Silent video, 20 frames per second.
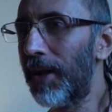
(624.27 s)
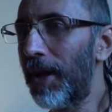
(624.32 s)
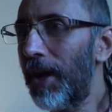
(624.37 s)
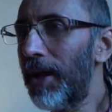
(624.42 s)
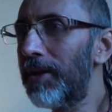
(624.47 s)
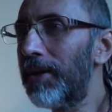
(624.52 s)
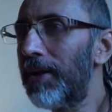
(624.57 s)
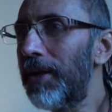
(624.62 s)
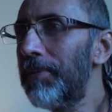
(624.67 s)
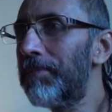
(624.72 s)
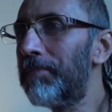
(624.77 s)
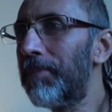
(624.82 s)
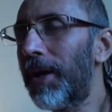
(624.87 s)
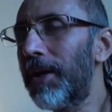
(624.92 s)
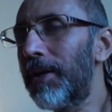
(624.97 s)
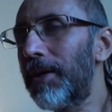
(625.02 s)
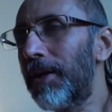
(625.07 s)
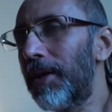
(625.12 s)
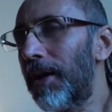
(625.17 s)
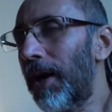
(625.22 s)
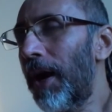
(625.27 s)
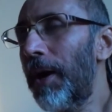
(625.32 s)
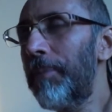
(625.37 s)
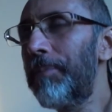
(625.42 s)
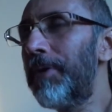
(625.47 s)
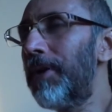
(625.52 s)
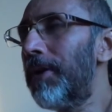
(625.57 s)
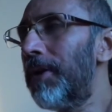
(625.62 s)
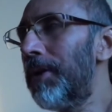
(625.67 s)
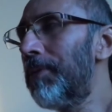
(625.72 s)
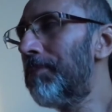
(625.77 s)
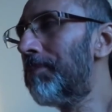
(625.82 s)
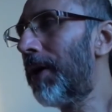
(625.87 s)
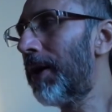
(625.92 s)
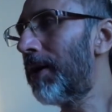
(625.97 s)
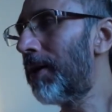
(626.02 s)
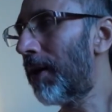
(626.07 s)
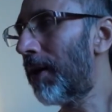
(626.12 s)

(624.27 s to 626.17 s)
and happily live my